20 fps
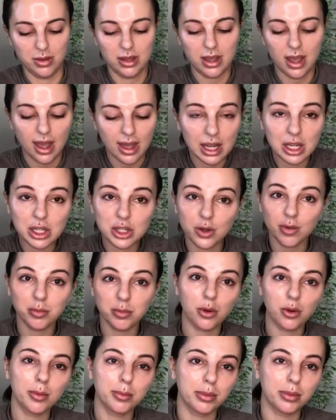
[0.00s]
Yeah, and I do have
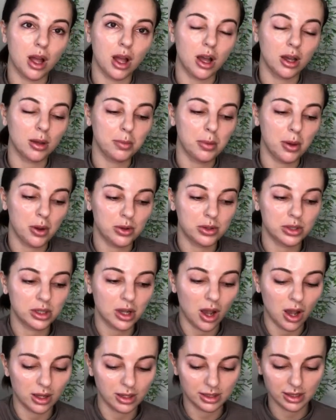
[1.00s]
more blog post
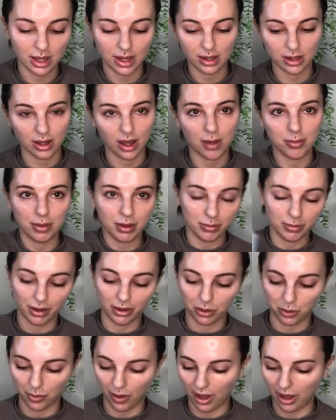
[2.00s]
content coming, by
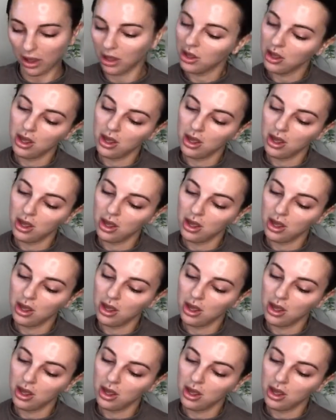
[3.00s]
the way.